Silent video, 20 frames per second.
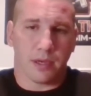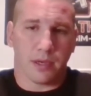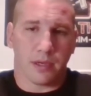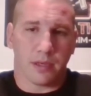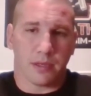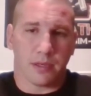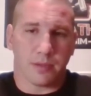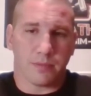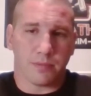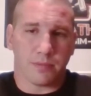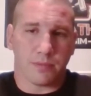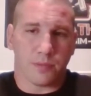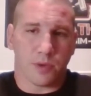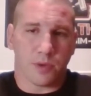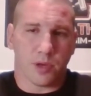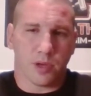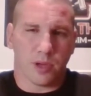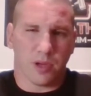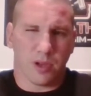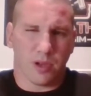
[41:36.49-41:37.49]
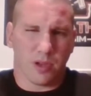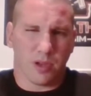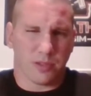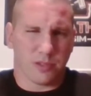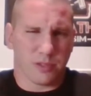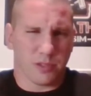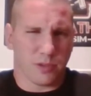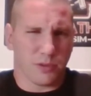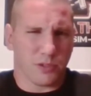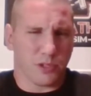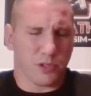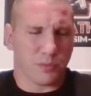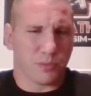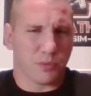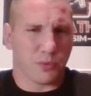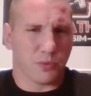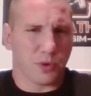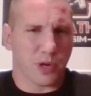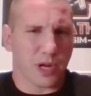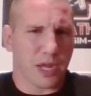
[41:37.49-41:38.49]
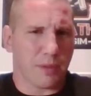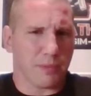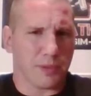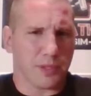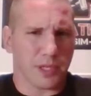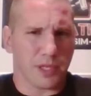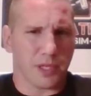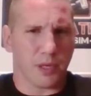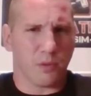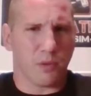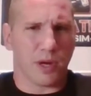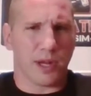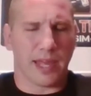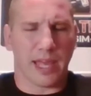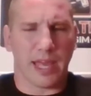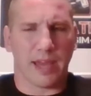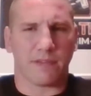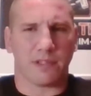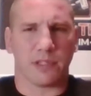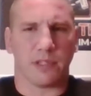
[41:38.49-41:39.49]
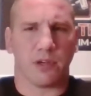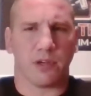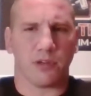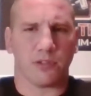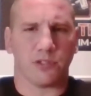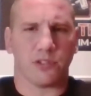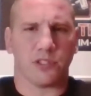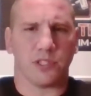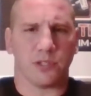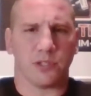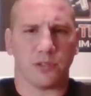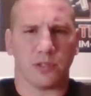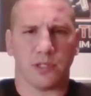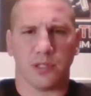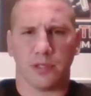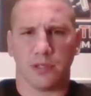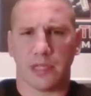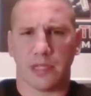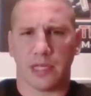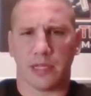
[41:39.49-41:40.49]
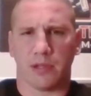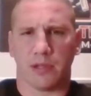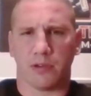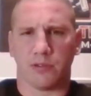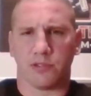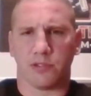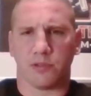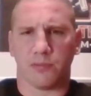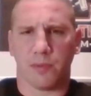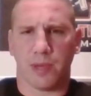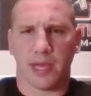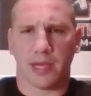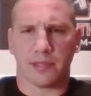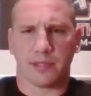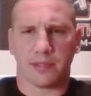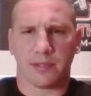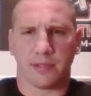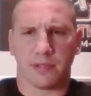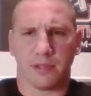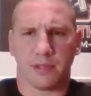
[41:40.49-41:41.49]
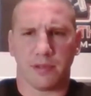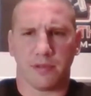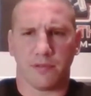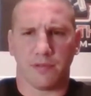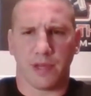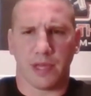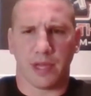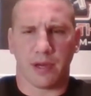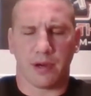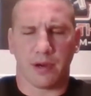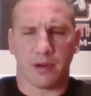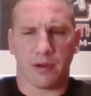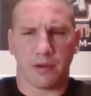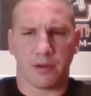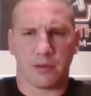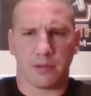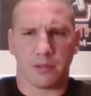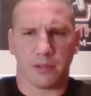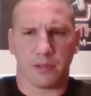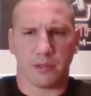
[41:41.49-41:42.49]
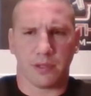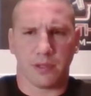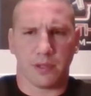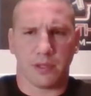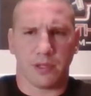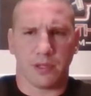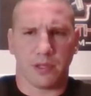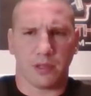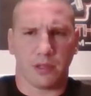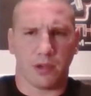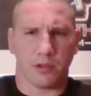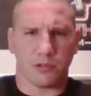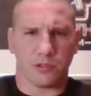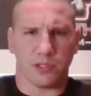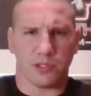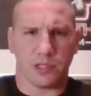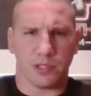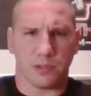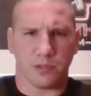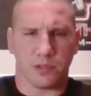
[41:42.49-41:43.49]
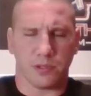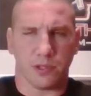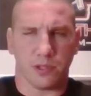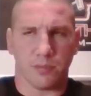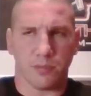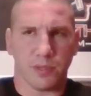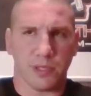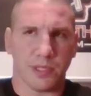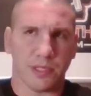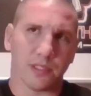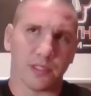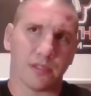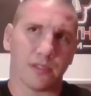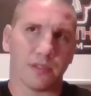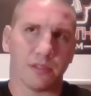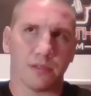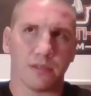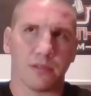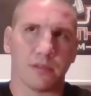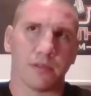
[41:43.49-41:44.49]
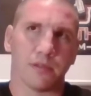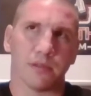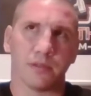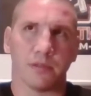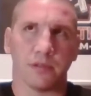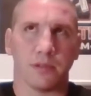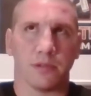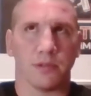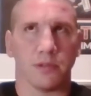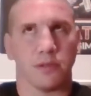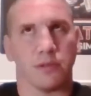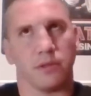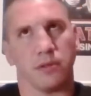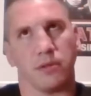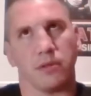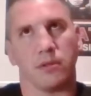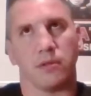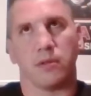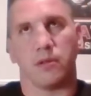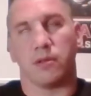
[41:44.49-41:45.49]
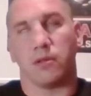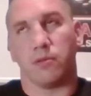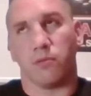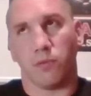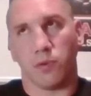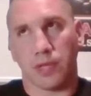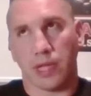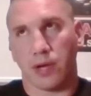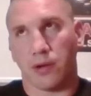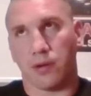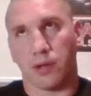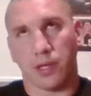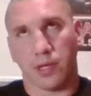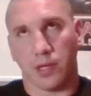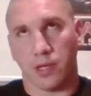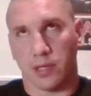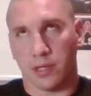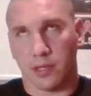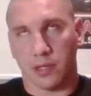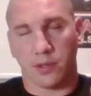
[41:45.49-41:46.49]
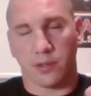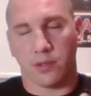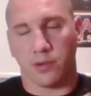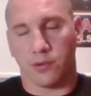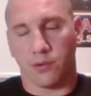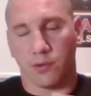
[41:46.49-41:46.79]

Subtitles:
using. Also, you're probably going to want to have a larger cylinder, that larger mass of air. Larger cylinder means, without getting into the